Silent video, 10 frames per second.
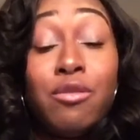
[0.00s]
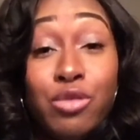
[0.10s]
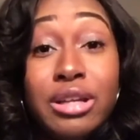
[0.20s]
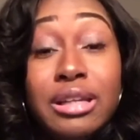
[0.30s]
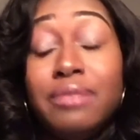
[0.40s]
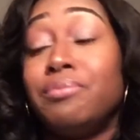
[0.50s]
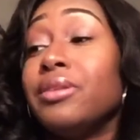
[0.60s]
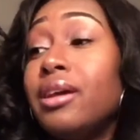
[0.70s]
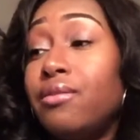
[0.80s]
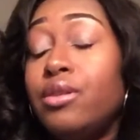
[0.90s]
really,
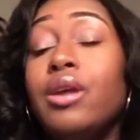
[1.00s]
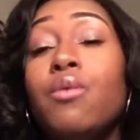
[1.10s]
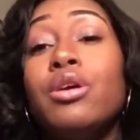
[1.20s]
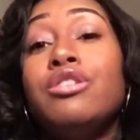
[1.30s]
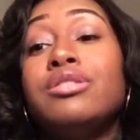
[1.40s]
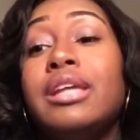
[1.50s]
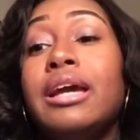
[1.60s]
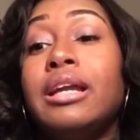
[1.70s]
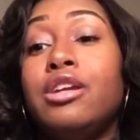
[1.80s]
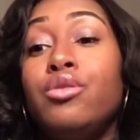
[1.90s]
if you know where you
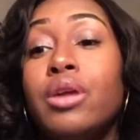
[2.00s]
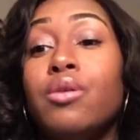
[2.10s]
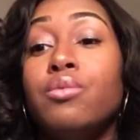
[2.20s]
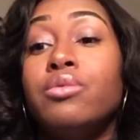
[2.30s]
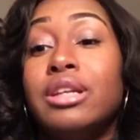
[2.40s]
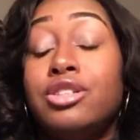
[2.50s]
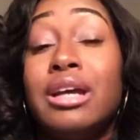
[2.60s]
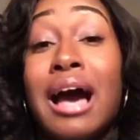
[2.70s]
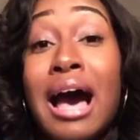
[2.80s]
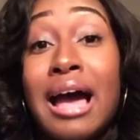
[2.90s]
stand and you know that
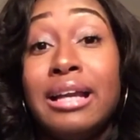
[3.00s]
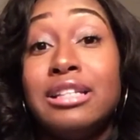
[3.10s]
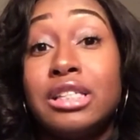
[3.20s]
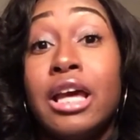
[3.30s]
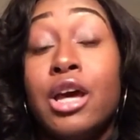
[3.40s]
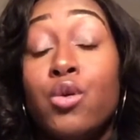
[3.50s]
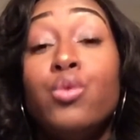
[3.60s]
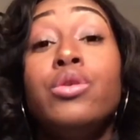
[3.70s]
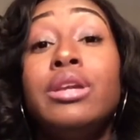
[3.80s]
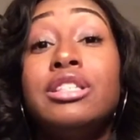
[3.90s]
God is who
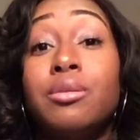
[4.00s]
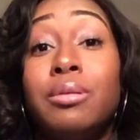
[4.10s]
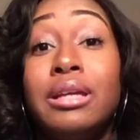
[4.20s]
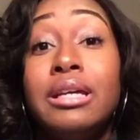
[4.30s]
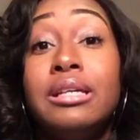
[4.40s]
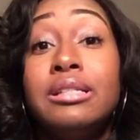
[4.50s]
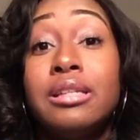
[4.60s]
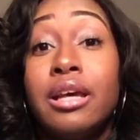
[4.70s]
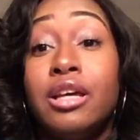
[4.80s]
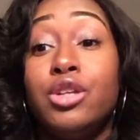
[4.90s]
you need to please,
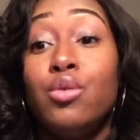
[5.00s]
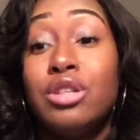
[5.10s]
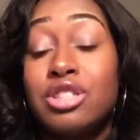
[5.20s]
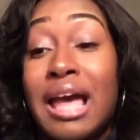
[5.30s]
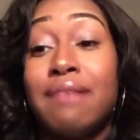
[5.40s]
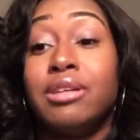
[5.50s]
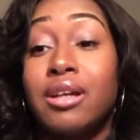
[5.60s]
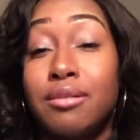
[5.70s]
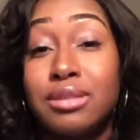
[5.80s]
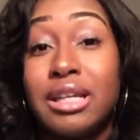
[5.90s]
you just have to
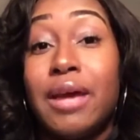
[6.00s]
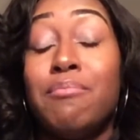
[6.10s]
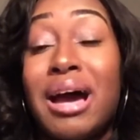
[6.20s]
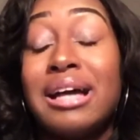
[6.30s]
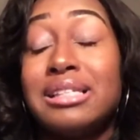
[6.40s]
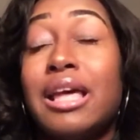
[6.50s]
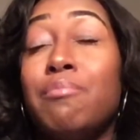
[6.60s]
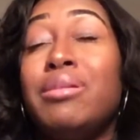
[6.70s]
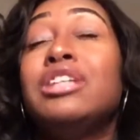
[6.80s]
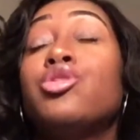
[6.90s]
come to that mindset,
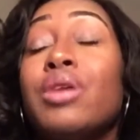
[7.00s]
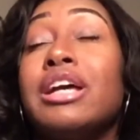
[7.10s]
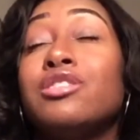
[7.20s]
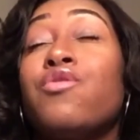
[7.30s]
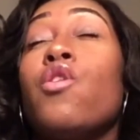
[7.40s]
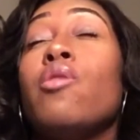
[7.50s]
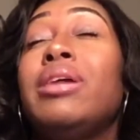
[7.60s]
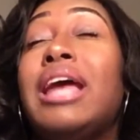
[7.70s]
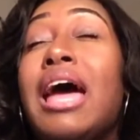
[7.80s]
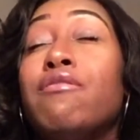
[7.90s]
be transformed,
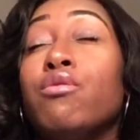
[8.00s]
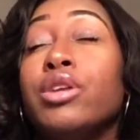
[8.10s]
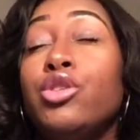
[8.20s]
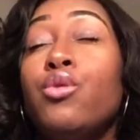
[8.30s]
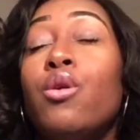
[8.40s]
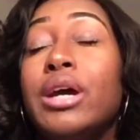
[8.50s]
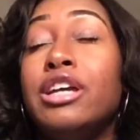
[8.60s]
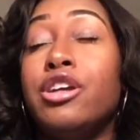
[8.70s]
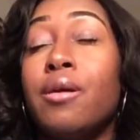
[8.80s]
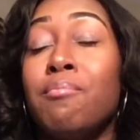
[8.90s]
and have a renewal in
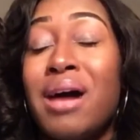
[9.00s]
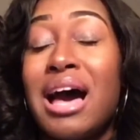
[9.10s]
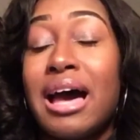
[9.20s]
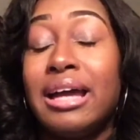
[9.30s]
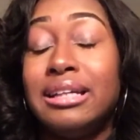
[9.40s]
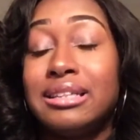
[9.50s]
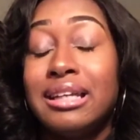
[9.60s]
your mind.